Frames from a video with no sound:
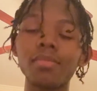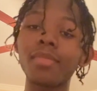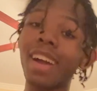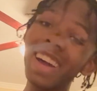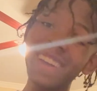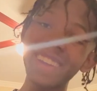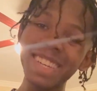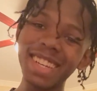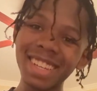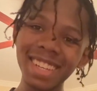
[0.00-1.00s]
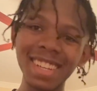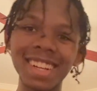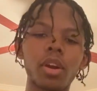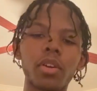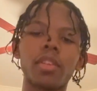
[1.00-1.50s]
Hi.
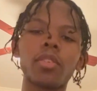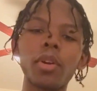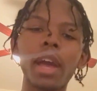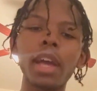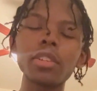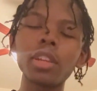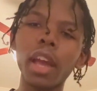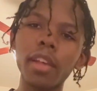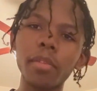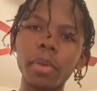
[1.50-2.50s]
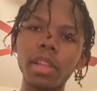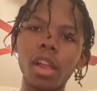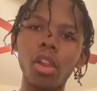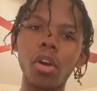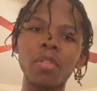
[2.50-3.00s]
Okay, so it actually hasn't been that
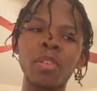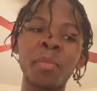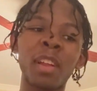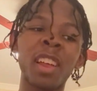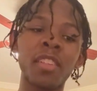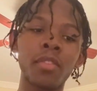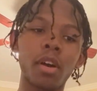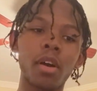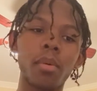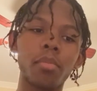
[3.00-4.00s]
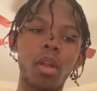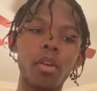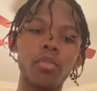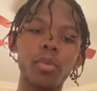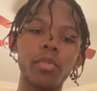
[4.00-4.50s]
long since my last
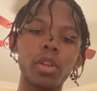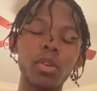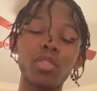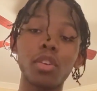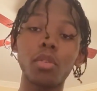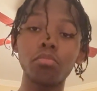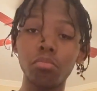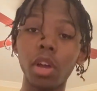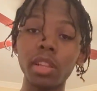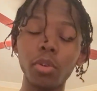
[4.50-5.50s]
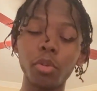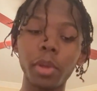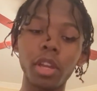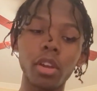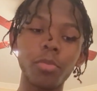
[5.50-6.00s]
long form video, so I think we're
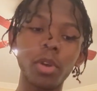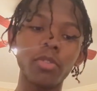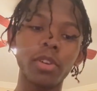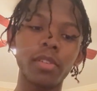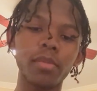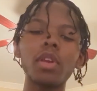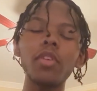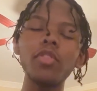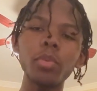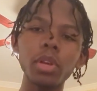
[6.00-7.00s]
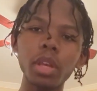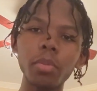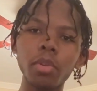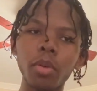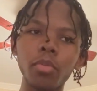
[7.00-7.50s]
making good progress. If you've been
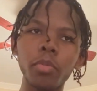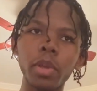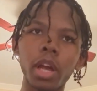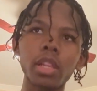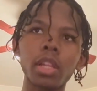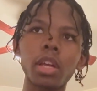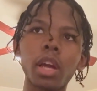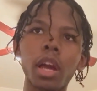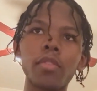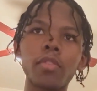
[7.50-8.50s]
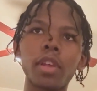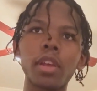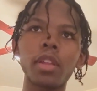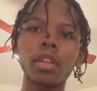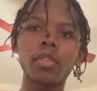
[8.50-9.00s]
keeping up with me, I think I've
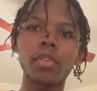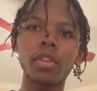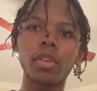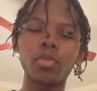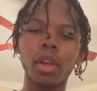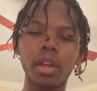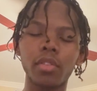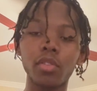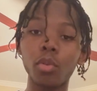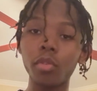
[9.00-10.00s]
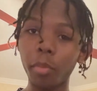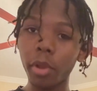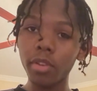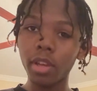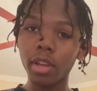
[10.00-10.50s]
said in a video that school is
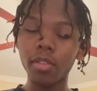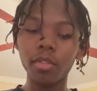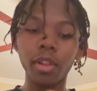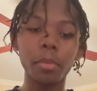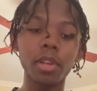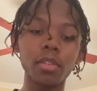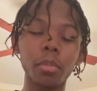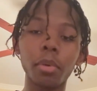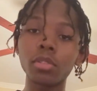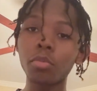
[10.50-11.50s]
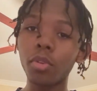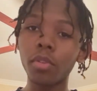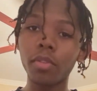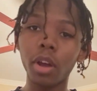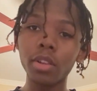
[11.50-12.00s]
about to end, so that means a bunch more
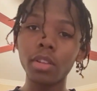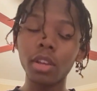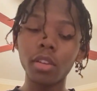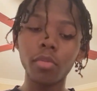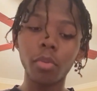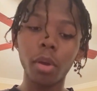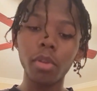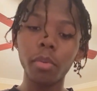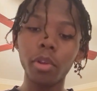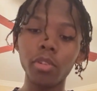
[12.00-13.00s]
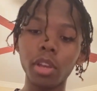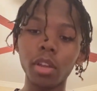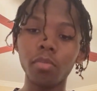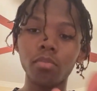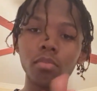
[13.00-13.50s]
content is probably about to
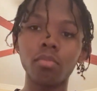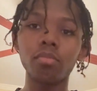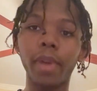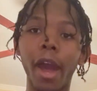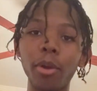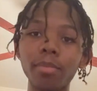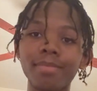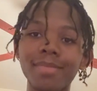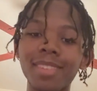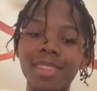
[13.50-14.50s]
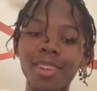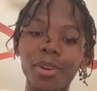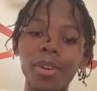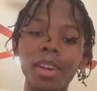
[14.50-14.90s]
get out. So